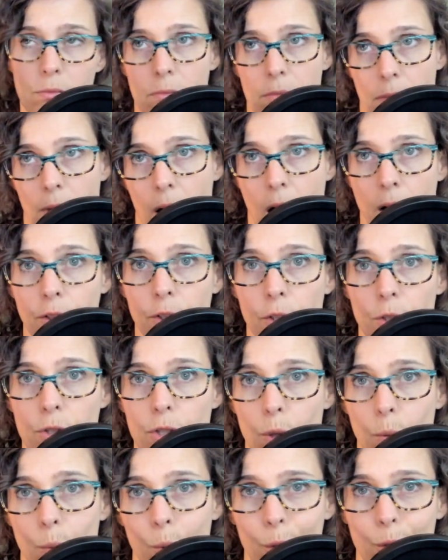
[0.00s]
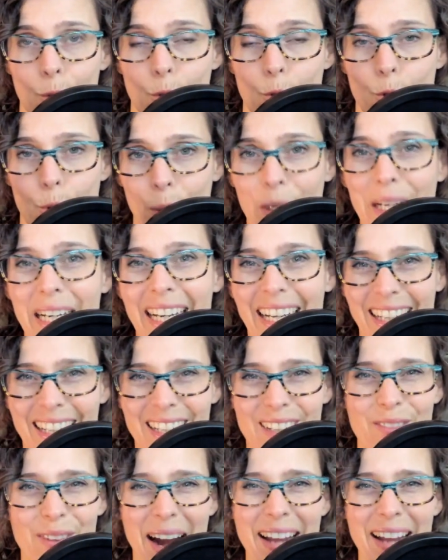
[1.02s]
I'll use the word treating,
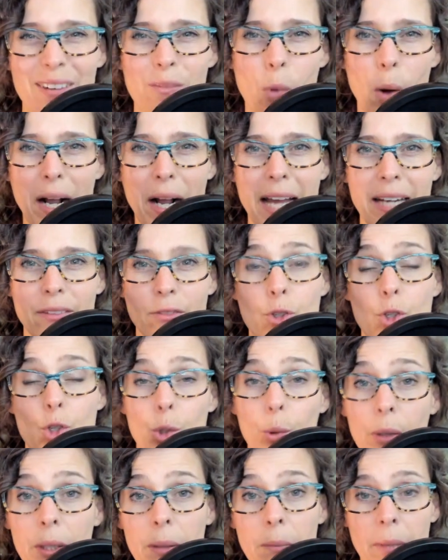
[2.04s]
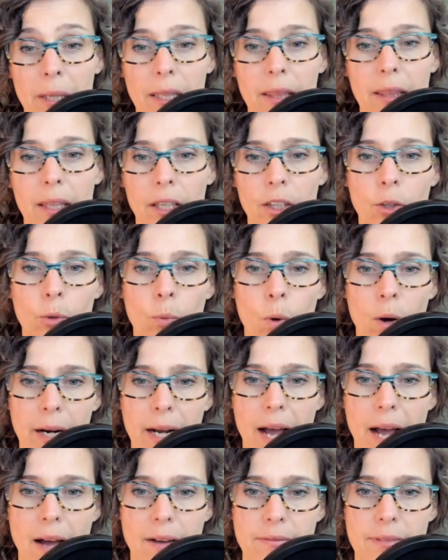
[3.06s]
right? What kind of treatment that you want to
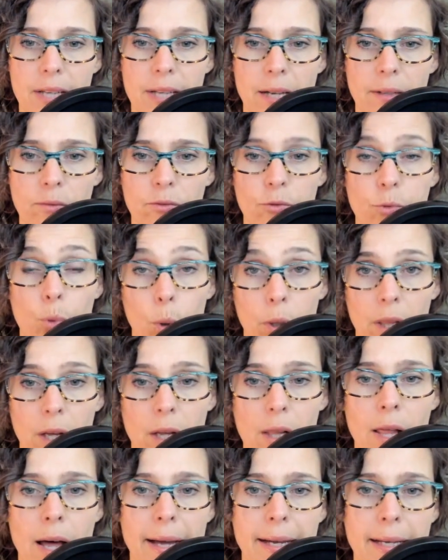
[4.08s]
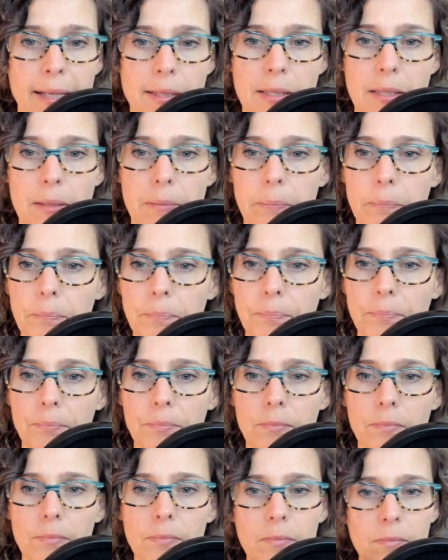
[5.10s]
have done for the clients.
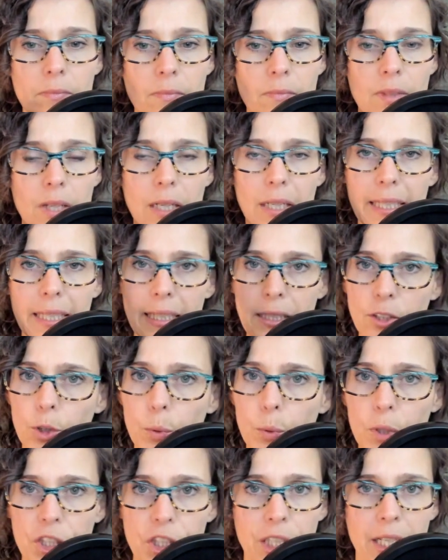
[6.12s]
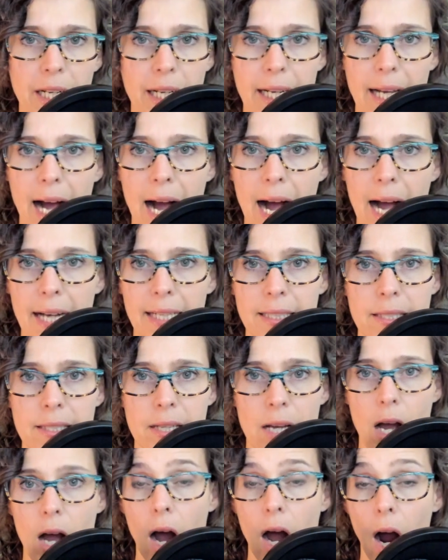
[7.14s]
Intuition and guides
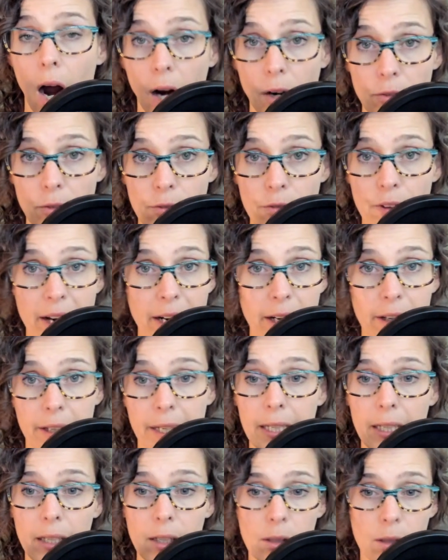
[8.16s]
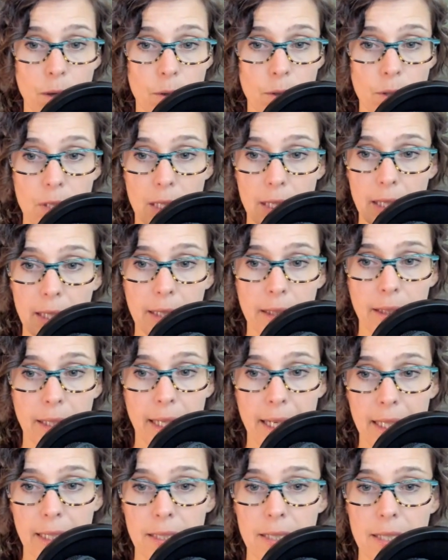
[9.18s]
are very closely
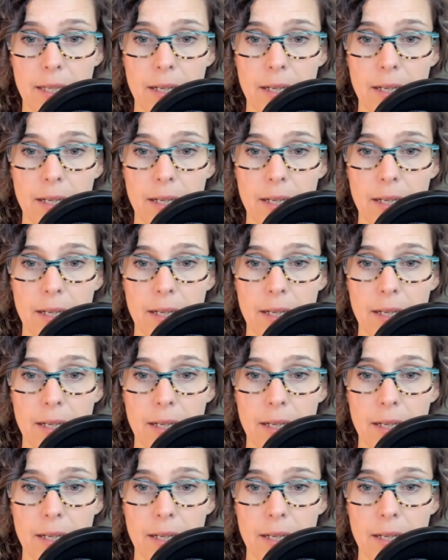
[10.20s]
linked.